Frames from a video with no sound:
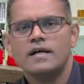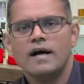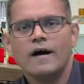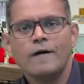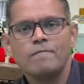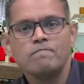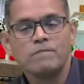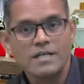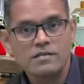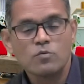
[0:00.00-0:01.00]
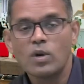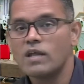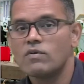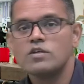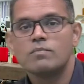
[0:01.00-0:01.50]
But
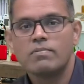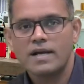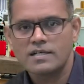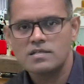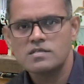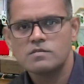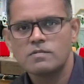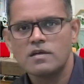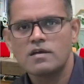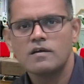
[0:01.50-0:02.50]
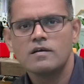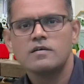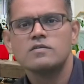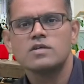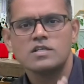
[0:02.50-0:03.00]
whenever you practice speaking,
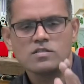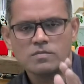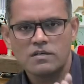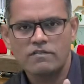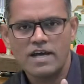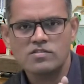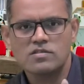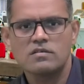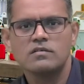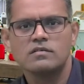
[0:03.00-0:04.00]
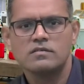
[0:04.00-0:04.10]
try to speak faster.